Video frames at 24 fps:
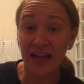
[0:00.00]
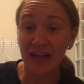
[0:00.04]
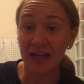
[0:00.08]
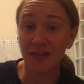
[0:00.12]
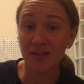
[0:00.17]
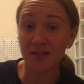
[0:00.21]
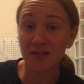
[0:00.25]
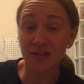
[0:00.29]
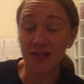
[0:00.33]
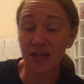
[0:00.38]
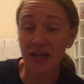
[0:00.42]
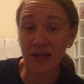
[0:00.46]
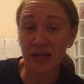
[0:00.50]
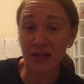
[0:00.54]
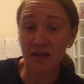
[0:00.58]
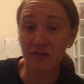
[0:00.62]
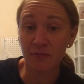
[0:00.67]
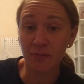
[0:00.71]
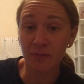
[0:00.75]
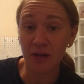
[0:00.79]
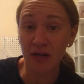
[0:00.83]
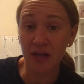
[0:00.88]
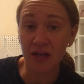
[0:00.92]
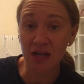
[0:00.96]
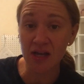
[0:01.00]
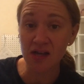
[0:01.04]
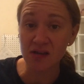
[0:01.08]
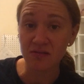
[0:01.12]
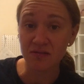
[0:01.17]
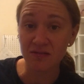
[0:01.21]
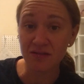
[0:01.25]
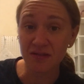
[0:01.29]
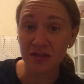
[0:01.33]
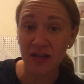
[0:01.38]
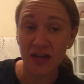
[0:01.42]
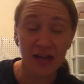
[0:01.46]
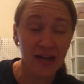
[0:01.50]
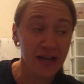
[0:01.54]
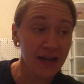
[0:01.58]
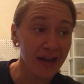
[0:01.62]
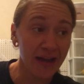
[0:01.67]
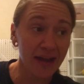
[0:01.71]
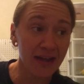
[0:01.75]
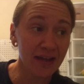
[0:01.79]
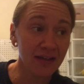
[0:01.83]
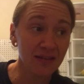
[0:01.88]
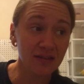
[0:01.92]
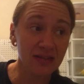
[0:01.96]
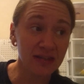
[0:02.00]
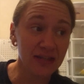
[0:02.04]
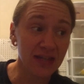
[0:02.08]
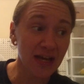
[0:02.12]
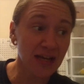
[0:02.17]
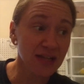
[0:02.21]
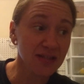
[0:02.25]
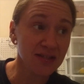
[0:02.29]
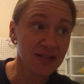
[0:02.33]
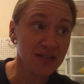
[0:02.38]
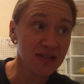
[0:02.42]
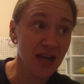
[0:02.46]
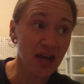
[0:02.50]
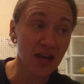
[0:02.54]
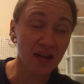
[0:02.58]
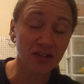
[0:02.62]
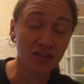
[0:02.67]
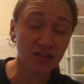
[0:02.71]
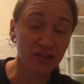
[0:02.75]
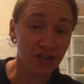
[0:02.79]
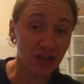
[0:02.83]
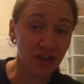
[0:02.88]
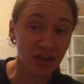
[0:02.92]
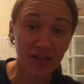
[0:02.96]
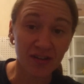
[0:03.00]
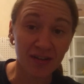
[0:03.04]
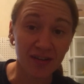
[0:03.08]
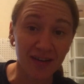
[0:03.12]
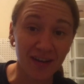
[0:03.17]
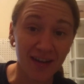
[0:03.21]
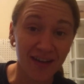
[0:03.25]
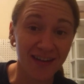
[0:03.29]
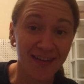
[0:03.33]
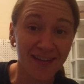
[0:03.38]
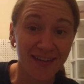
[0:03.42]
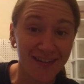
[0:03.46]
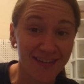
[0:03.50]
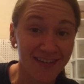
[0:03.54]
I just hate everybody else, and that's not good.